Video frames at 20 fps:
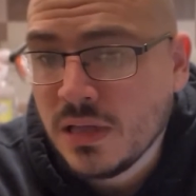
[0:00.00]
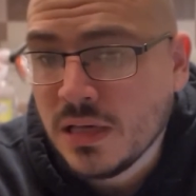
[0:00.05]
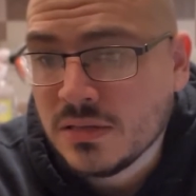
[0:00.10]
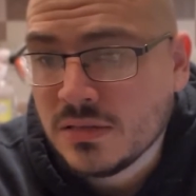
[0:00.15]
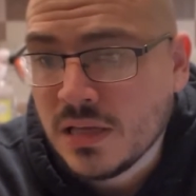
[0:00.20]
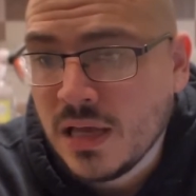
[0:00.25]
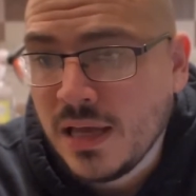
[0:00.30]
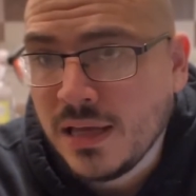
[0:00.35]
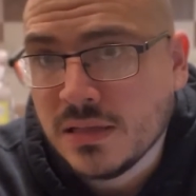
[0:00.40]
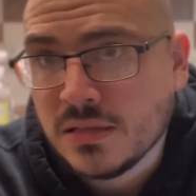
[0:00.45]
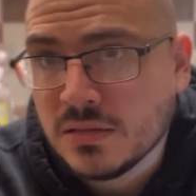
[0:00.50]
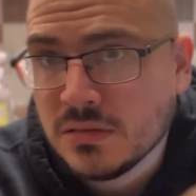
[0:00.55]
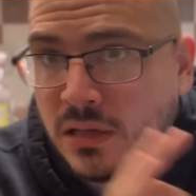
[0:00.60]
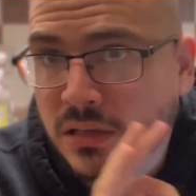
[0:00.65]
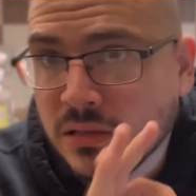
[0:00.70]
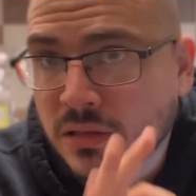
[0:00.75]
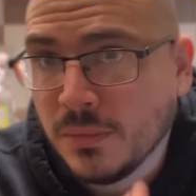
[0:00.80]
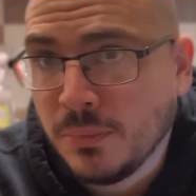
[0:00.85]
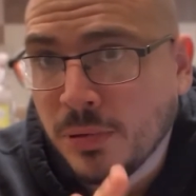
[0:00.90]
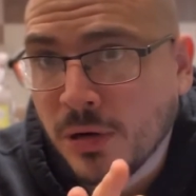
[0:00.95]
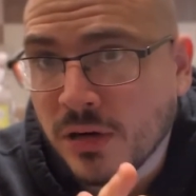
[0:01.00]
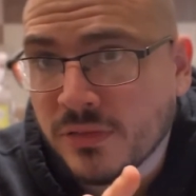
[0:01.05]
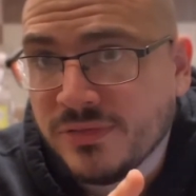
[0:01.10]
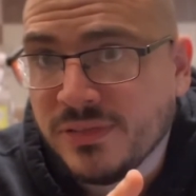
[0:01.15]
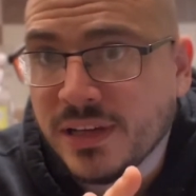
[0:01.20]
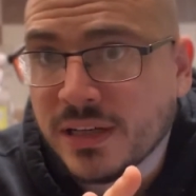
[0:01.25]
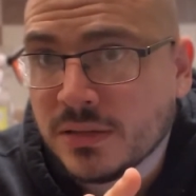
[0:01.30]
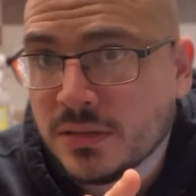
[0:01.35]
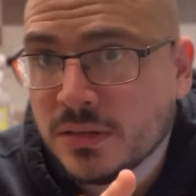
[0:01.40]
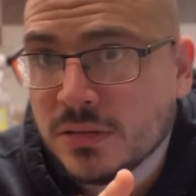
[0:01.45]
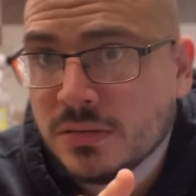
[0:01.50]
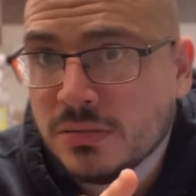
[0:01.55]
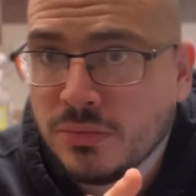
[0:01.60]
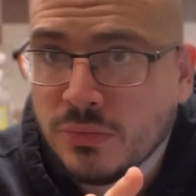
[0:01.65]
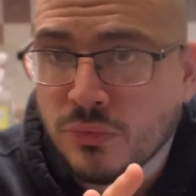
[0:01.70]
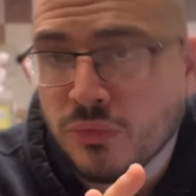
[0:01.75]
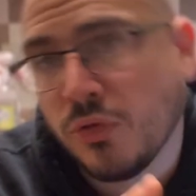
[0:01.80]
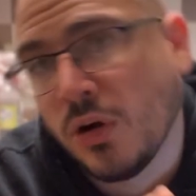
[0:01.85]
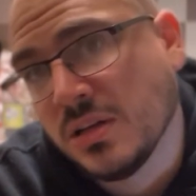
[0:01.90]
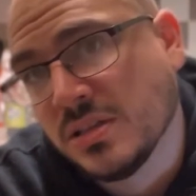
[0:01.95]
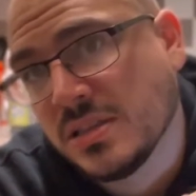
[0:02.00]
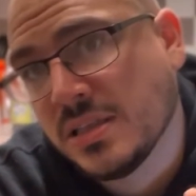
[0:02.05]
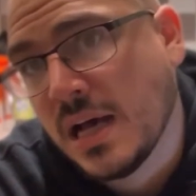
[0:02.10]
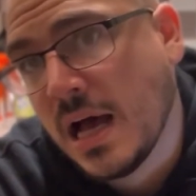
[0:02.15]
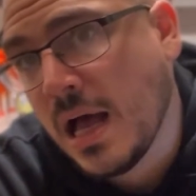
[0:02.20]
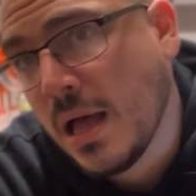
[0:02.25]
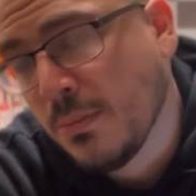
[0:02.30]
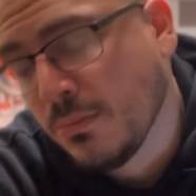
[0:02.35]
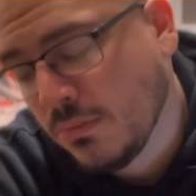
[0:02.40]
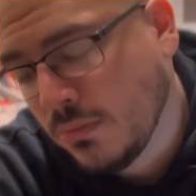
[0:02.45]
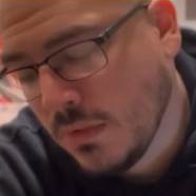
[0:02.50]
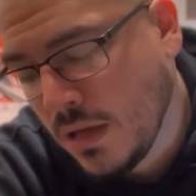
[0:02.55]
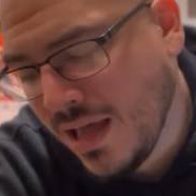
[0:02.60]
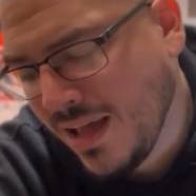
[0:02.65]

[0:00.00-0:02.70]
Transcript: they say it's like the perfect runtime.